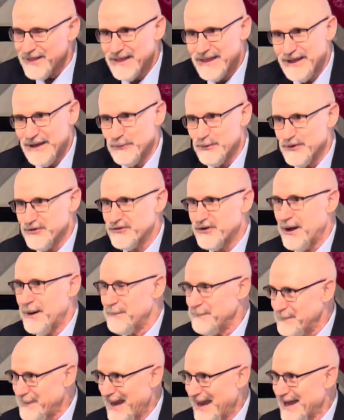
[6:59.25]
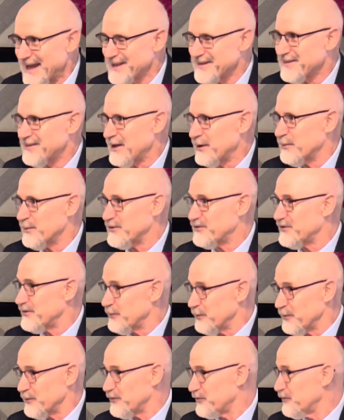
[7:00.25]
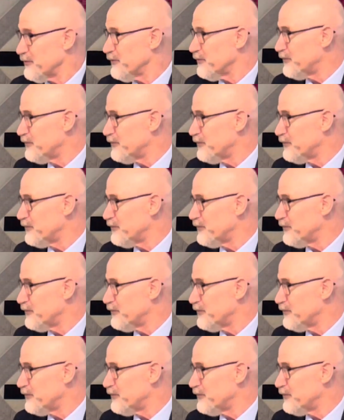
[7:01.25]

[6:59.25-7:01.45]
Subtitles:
He was a man that was